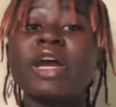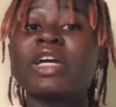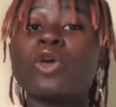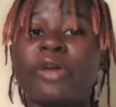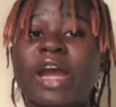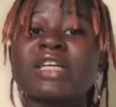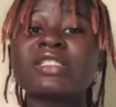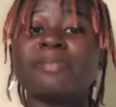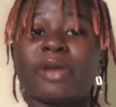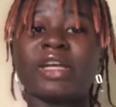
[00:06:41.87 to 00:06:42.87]

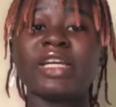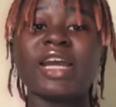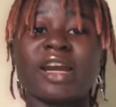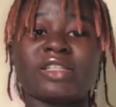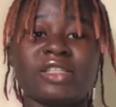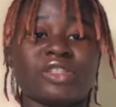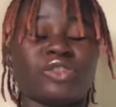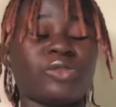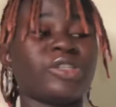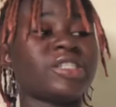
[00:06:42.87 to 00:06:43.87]
Korean's Berlin character
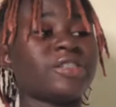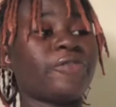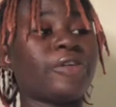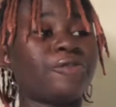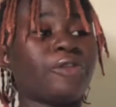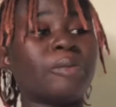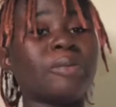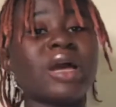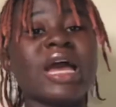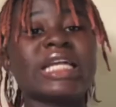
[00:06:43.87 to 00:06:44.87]
story is different from
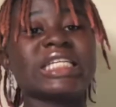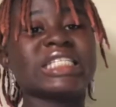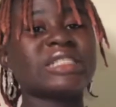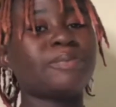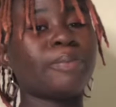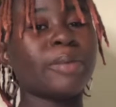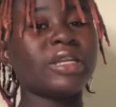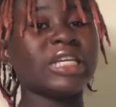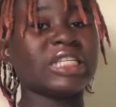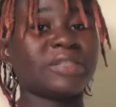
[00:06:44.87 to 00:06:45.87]

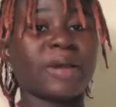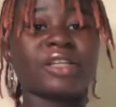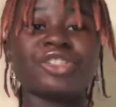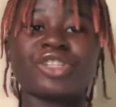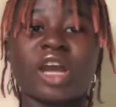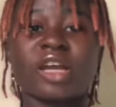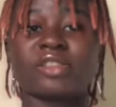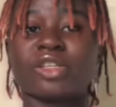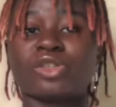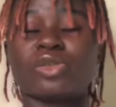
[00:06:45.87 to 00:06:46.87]
the Spanish
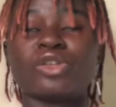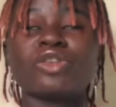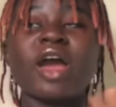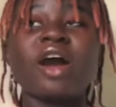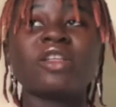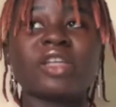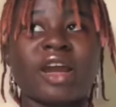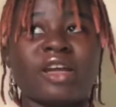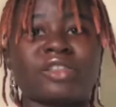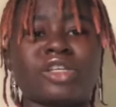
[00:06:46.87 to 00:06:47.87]
character story. So all the
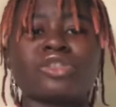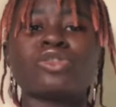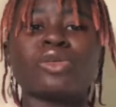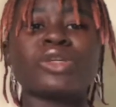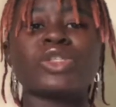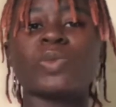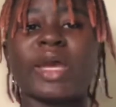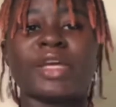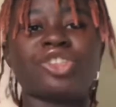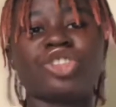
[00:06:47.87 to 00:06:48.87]
character stories
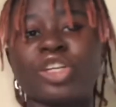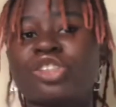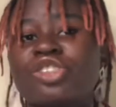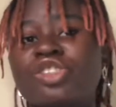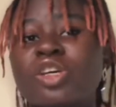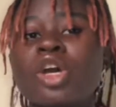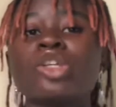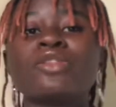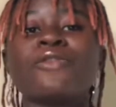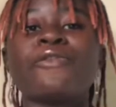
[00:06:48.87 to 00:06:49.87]
were changed
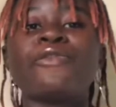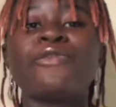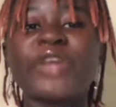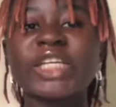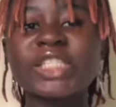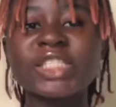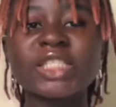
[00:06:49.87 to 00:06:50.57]
to fit,